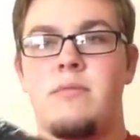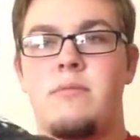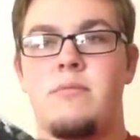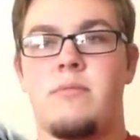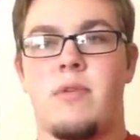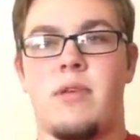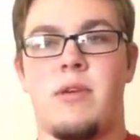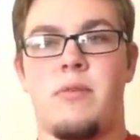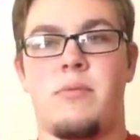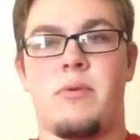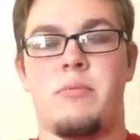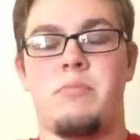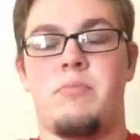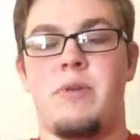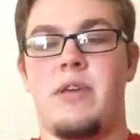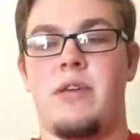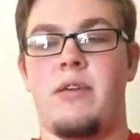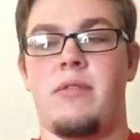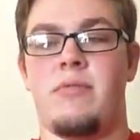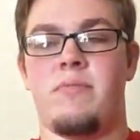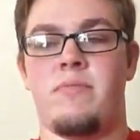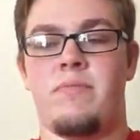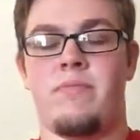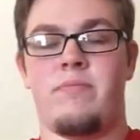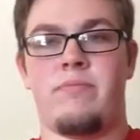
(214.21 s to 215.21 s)
It would
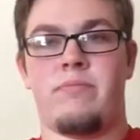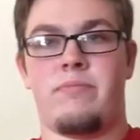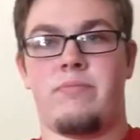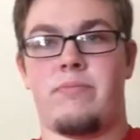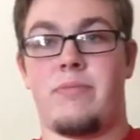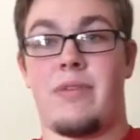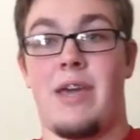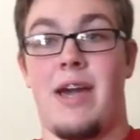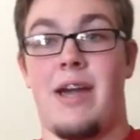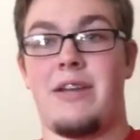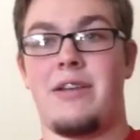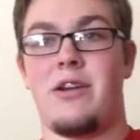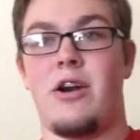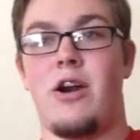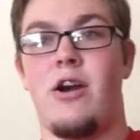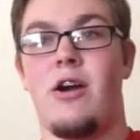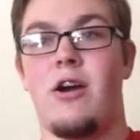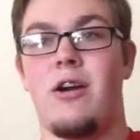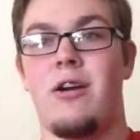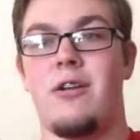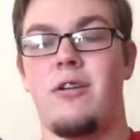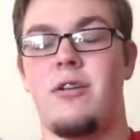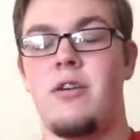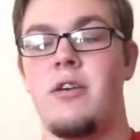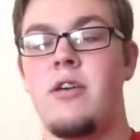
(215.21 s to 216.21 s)
be kind of
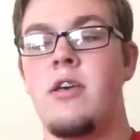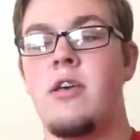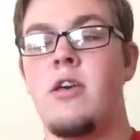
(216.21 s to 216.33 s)
hard.